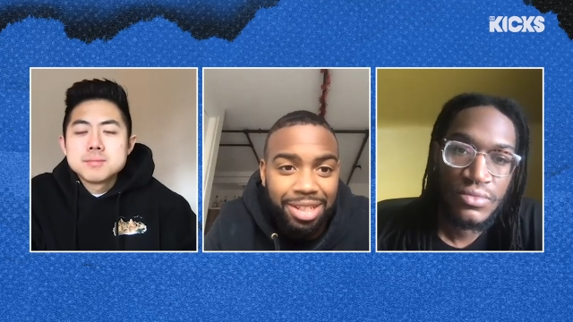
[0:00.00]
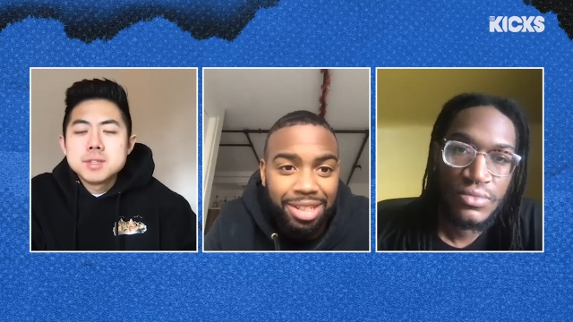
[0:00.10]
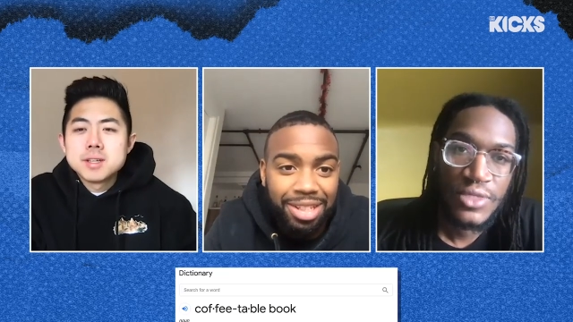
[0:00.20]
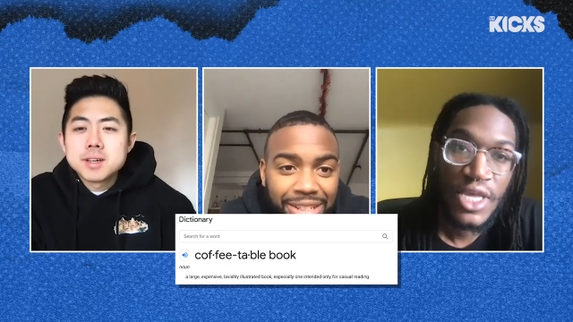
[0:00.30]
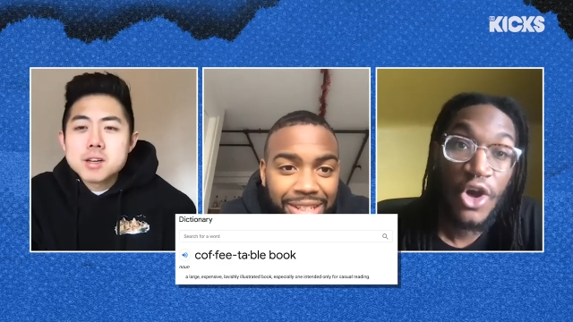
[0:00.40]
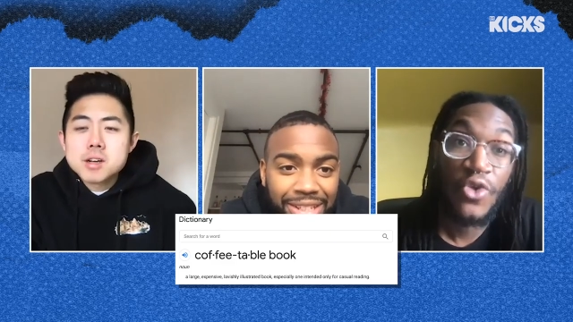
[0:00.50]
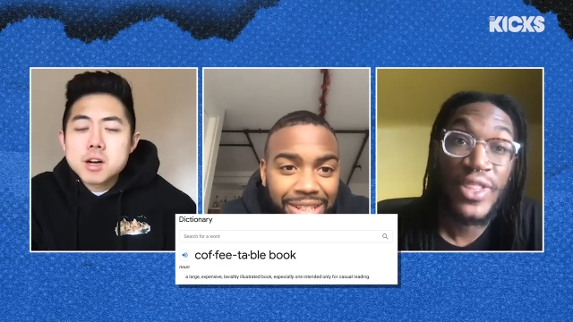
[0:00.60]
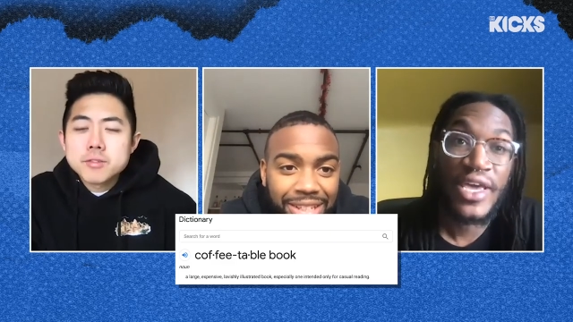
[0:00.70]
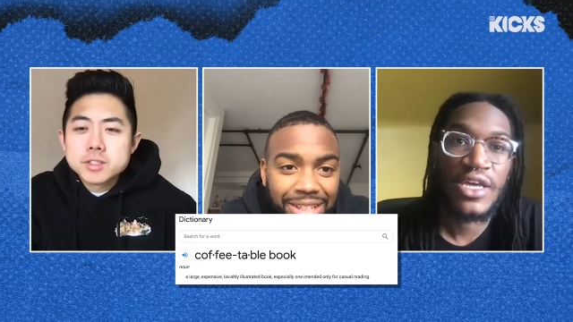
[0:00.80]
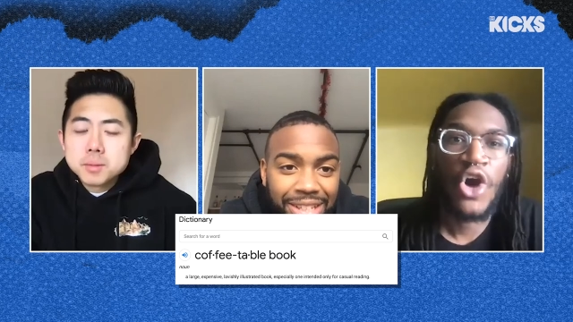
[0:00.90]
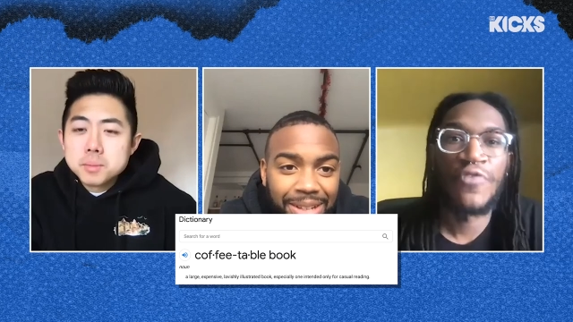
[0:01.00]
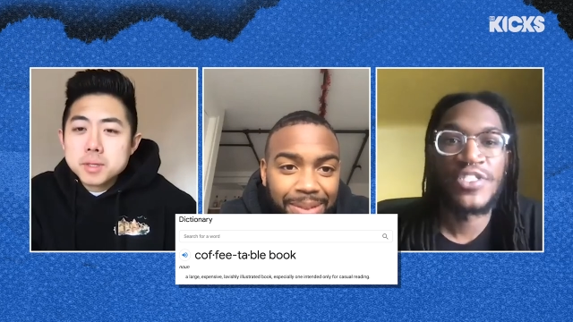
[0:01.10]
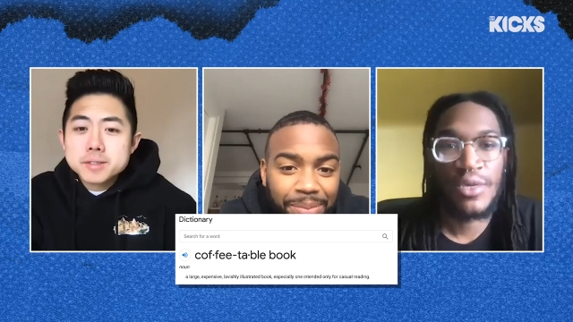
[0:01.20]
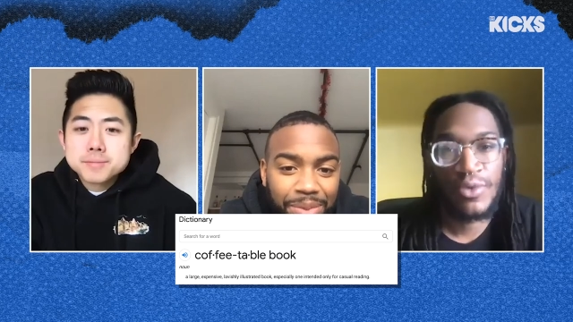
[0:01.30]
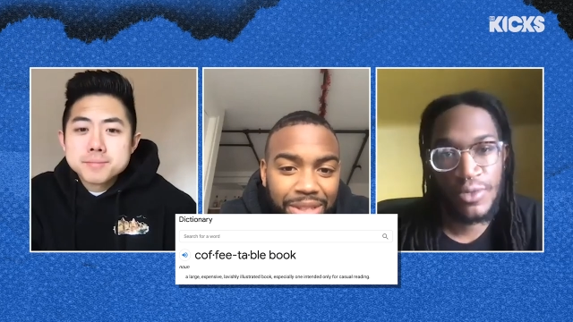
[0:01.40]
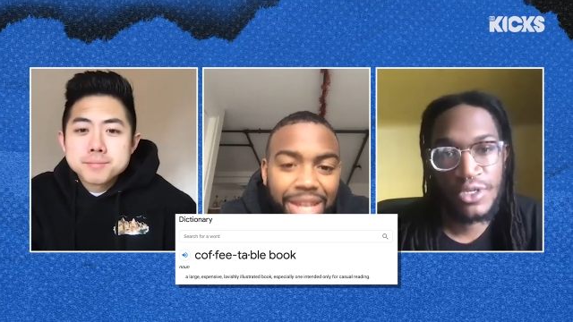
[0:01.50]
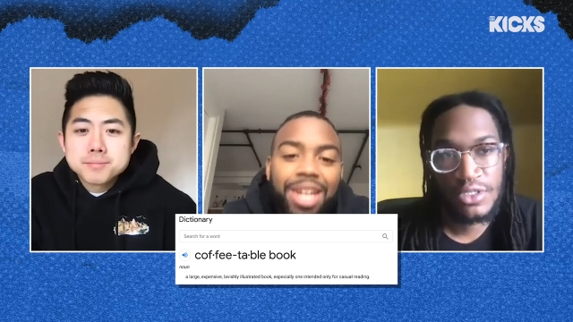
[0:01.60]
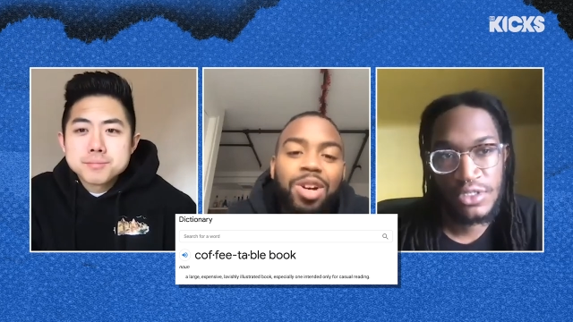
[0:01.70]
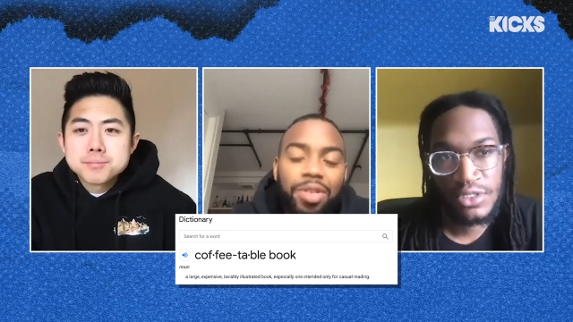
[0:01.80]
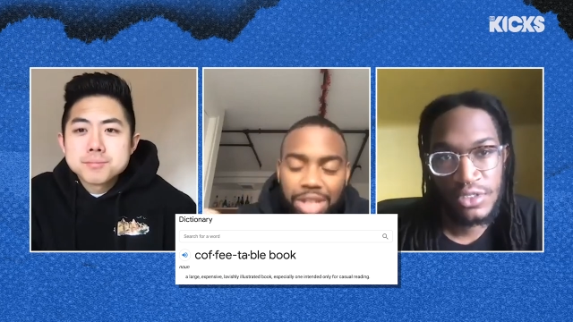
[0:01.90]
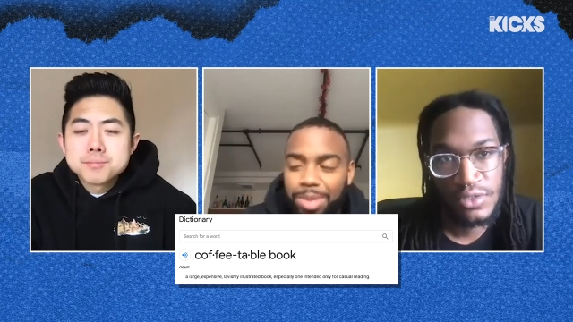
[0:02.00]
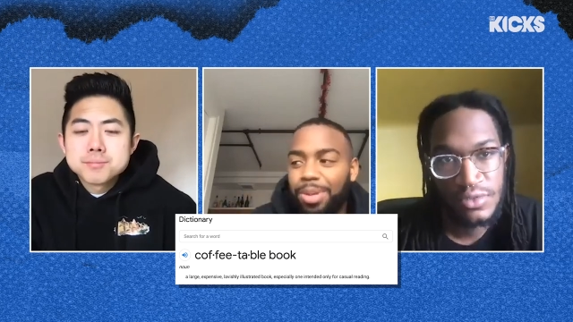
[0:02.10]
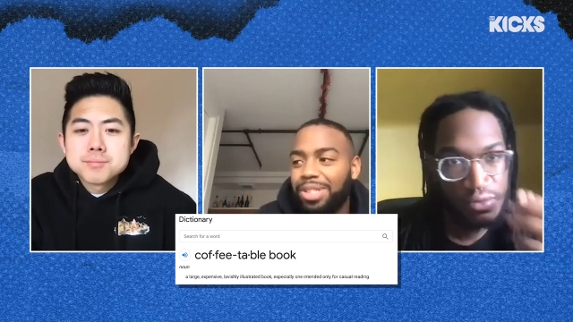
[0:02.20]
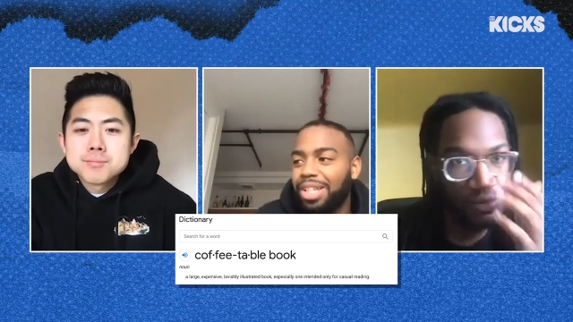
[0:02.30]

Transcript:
Speaker 1: Yeah, like coffee, like coffee table, table books. books. Yeah, coffee table books.